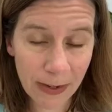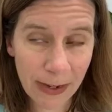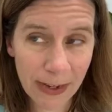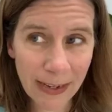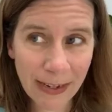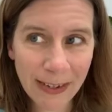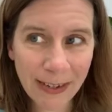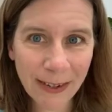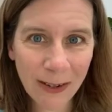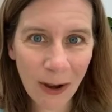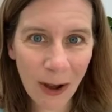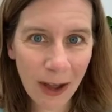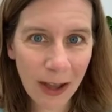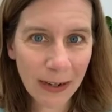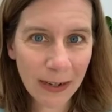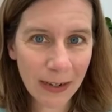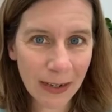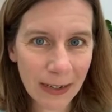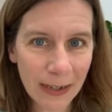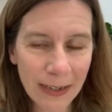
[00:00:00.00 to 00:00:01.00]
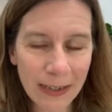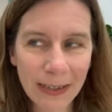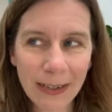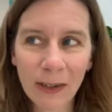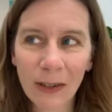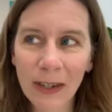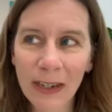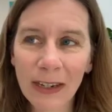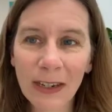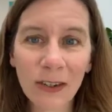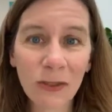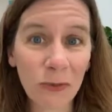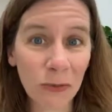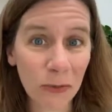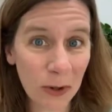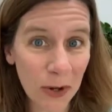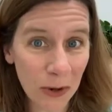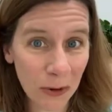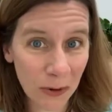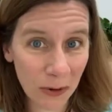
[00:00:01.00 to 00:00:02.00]
It is
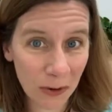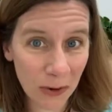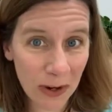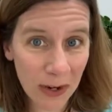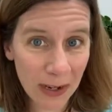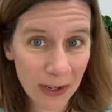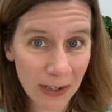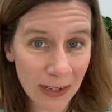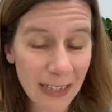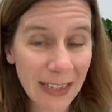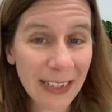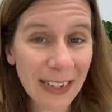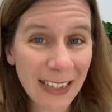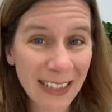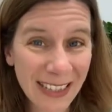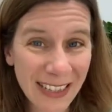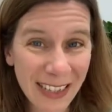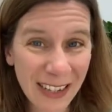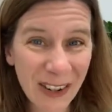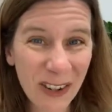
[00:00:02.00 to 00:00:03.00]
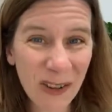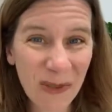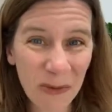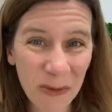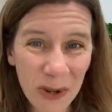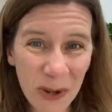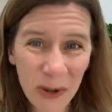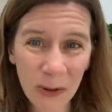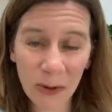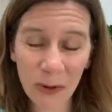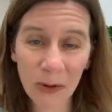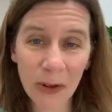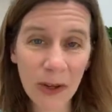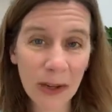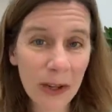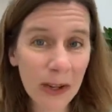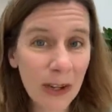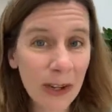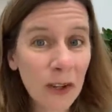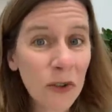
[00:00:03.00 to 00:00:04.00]
rude. It's considered rude
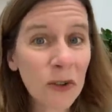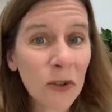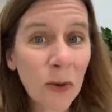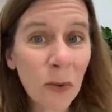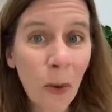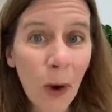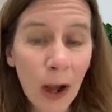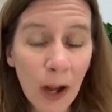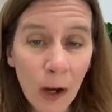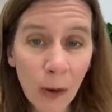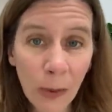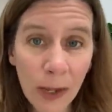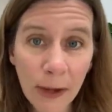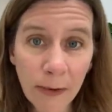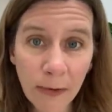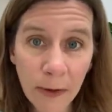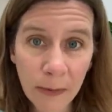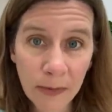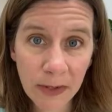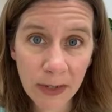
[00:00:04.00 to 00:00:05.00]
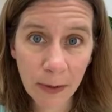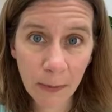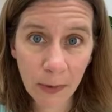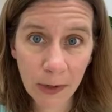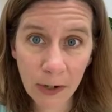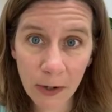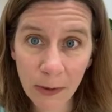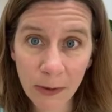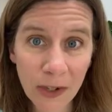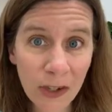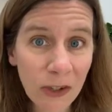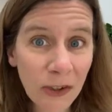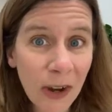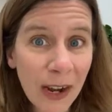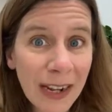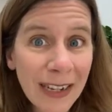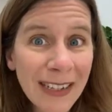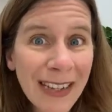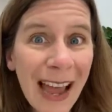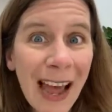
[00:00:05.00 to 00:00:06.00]
to walk away from someone who is
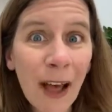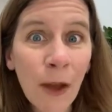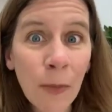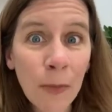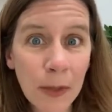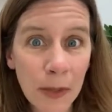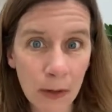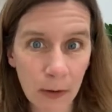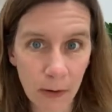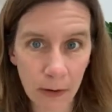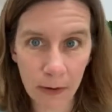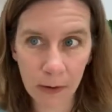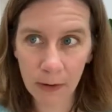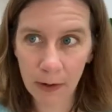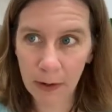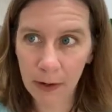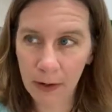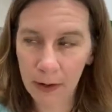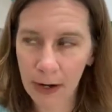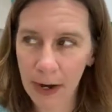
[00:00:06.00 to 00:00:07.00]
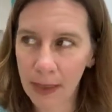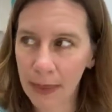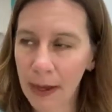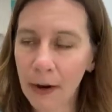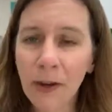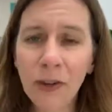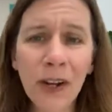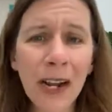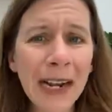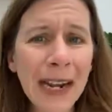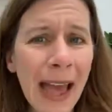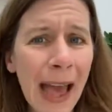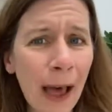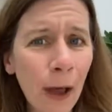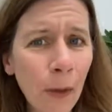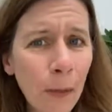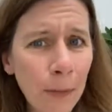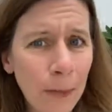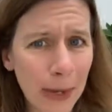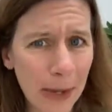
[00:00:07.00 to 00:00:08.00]
trying to help you, right? They're trying to
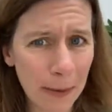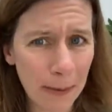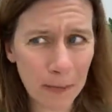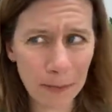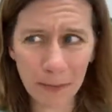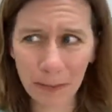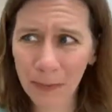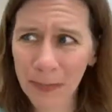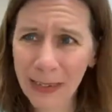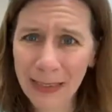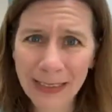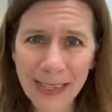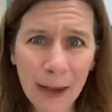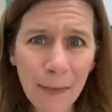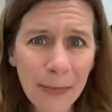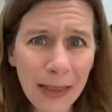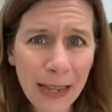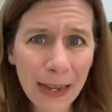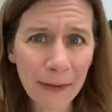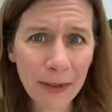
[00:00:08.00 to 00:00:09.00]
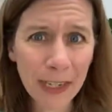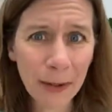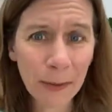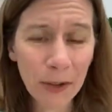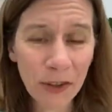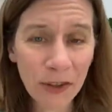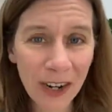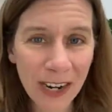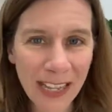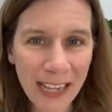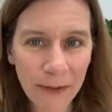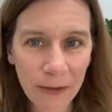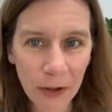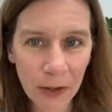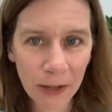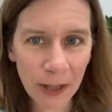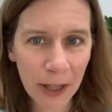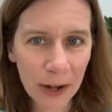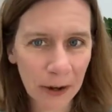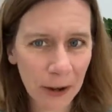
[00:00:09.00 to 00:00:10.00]
help me. Same thing if someone's trying to give you
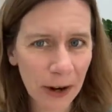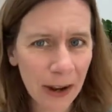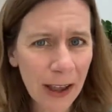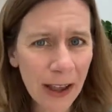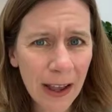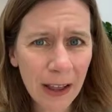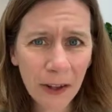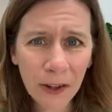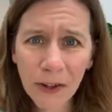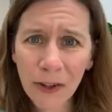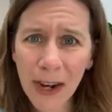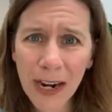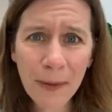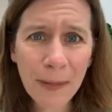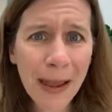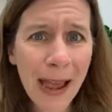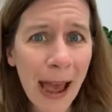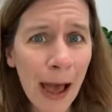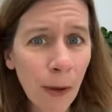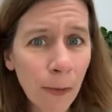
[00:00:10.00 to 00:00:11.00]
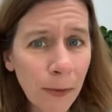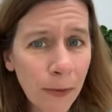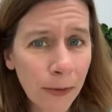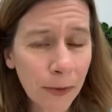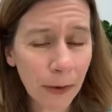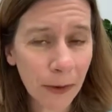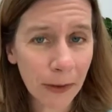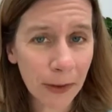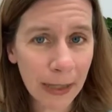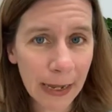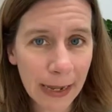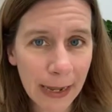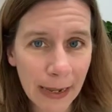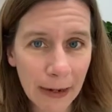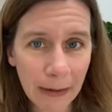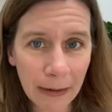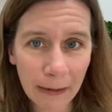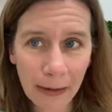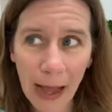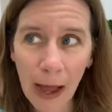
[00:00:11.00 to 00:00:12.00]
clutter. I'm trying to be helpful.
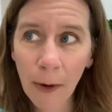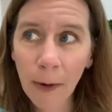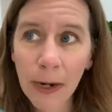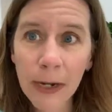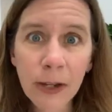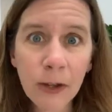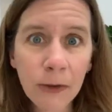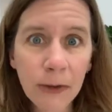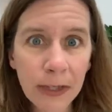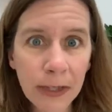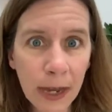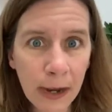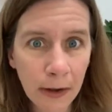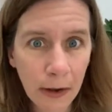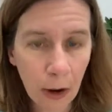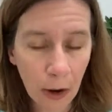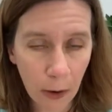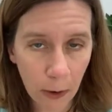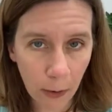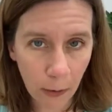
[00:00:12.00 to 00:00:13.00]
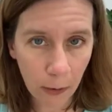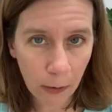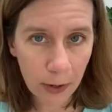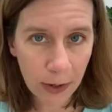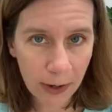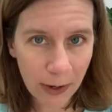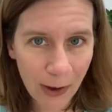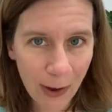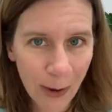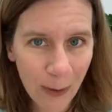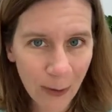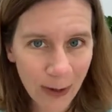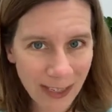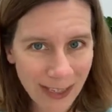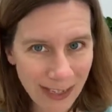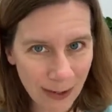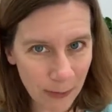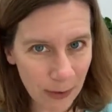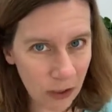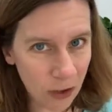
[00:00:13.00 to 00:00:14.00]
And how can you say no when
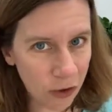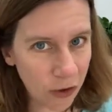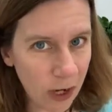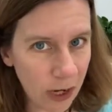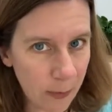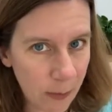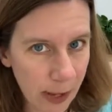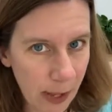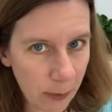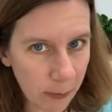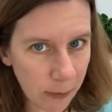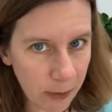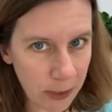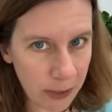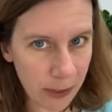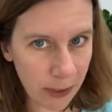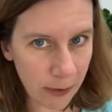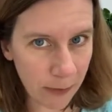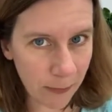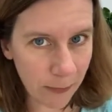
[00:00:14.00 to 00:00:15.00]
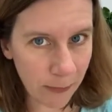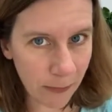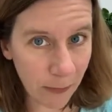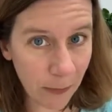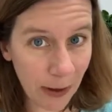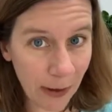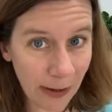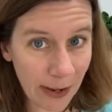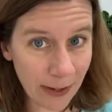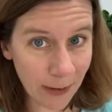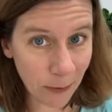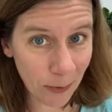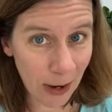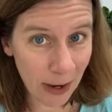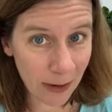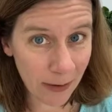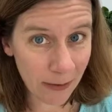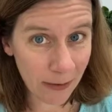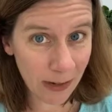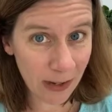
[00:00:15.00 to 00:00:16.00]
someone is trying to be helpful to you? Well, guess what?